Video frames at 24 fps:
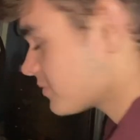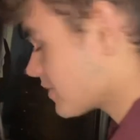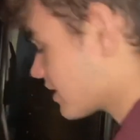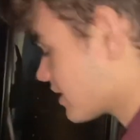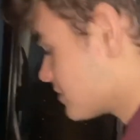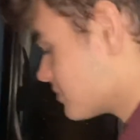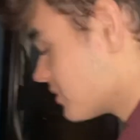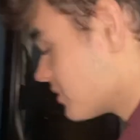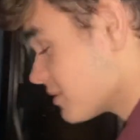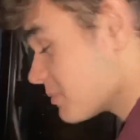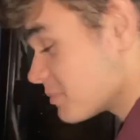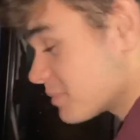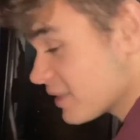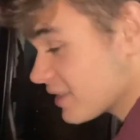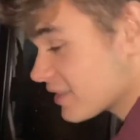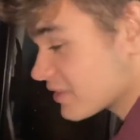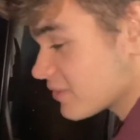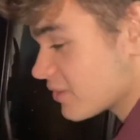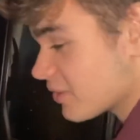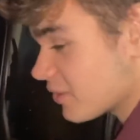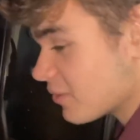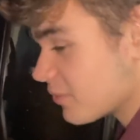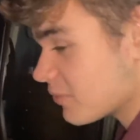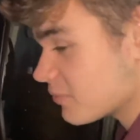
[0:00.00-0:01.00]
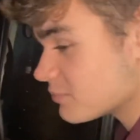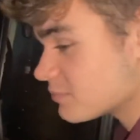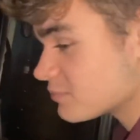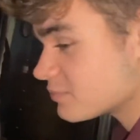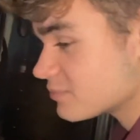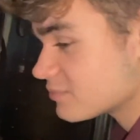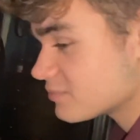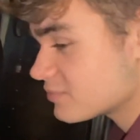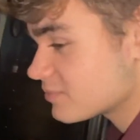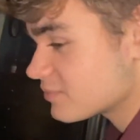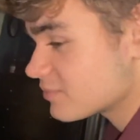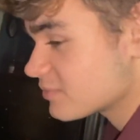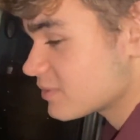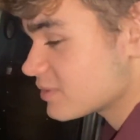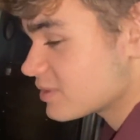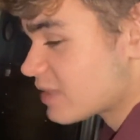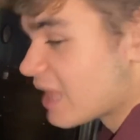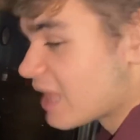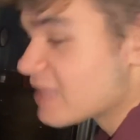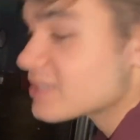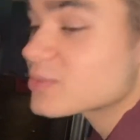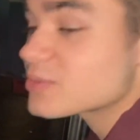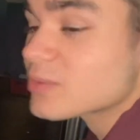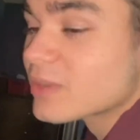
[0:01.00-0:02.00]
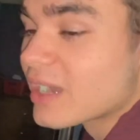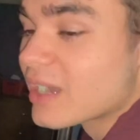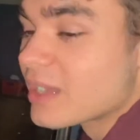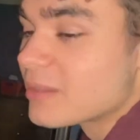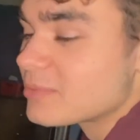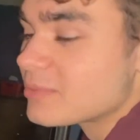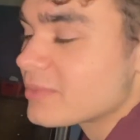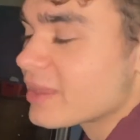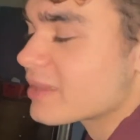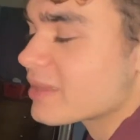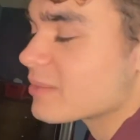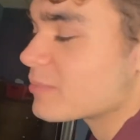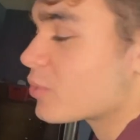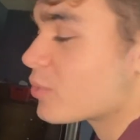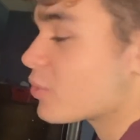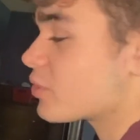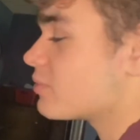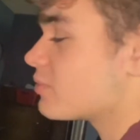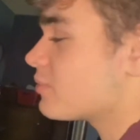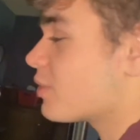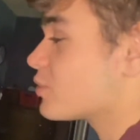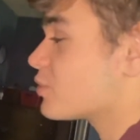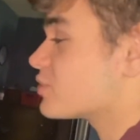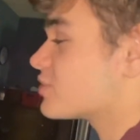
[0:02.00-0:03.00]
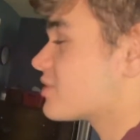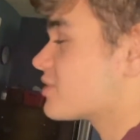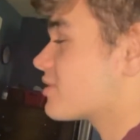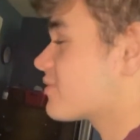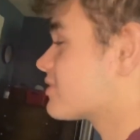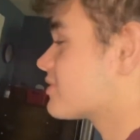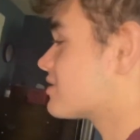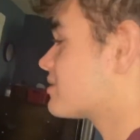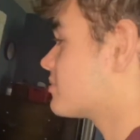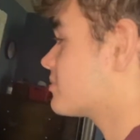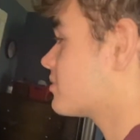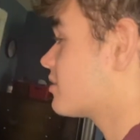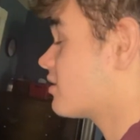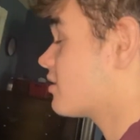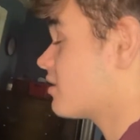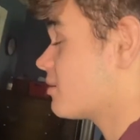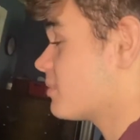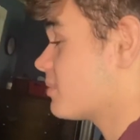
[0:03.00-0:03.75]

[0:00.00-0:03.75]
It's pretty big though. That's what I'm like more most nervous about.